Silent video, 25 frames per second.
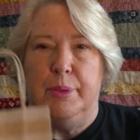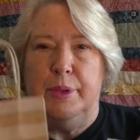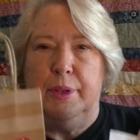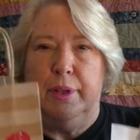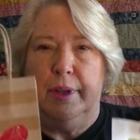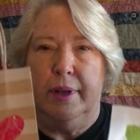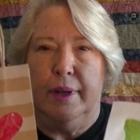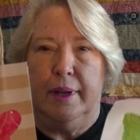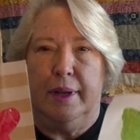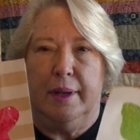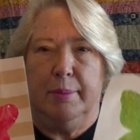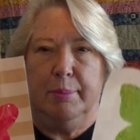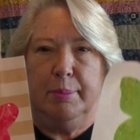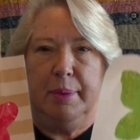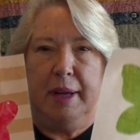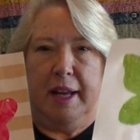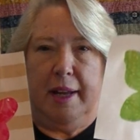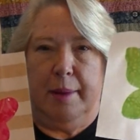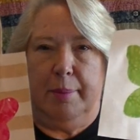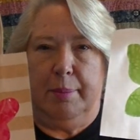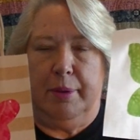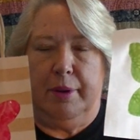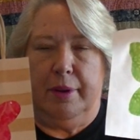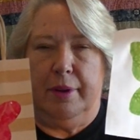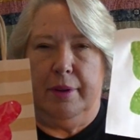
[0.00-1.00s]
put it on
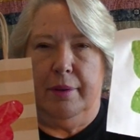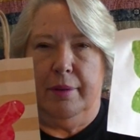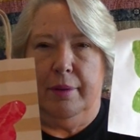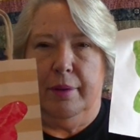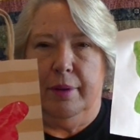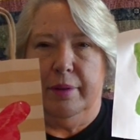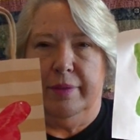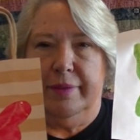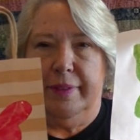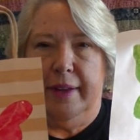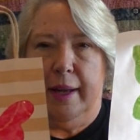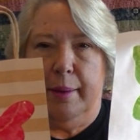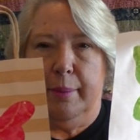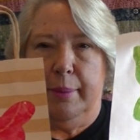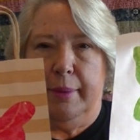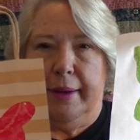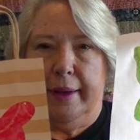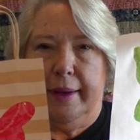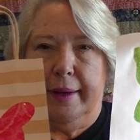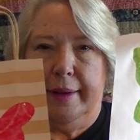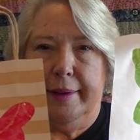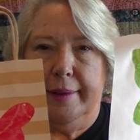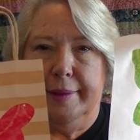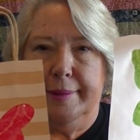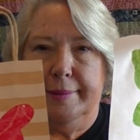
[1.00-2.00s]
paper or
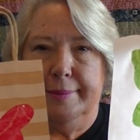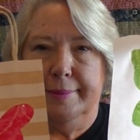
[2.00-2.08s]
fabric.